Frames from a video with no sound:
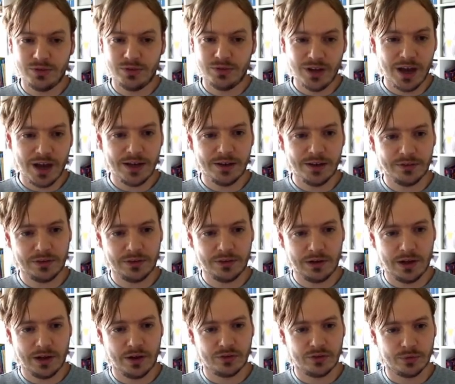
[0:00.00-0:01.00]
9 is the
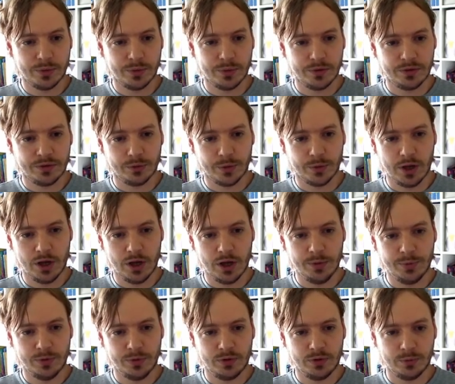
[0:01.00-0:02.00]
larger one, so we're
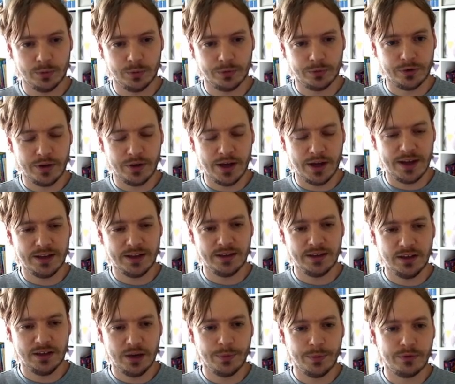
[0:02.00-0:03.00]
open towards the
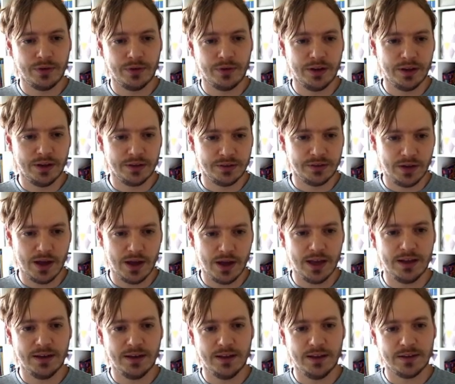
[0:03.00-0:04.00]
9, and we'd read it as
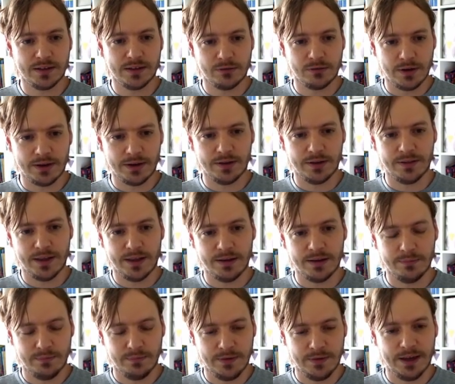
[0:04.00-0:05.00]
9 is greater
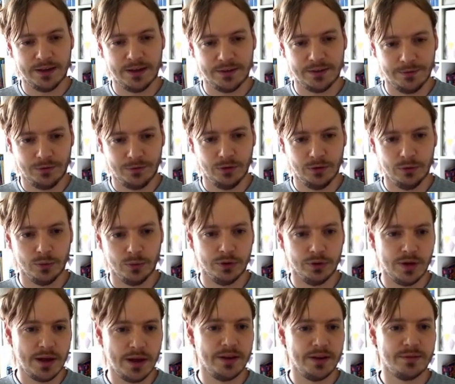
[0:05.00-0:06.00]
than -2, or
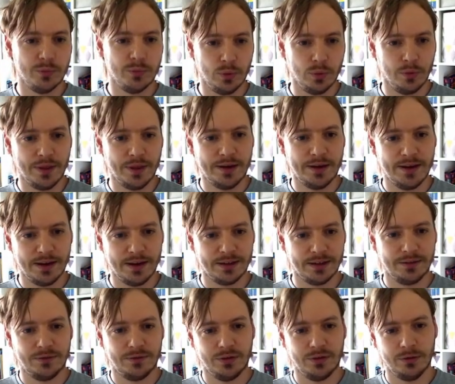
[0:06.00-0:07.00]
9 is more than
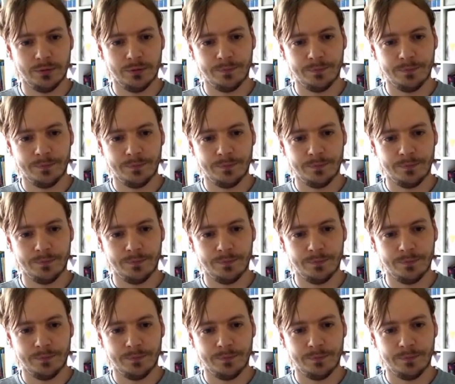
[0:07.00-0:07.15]
-2.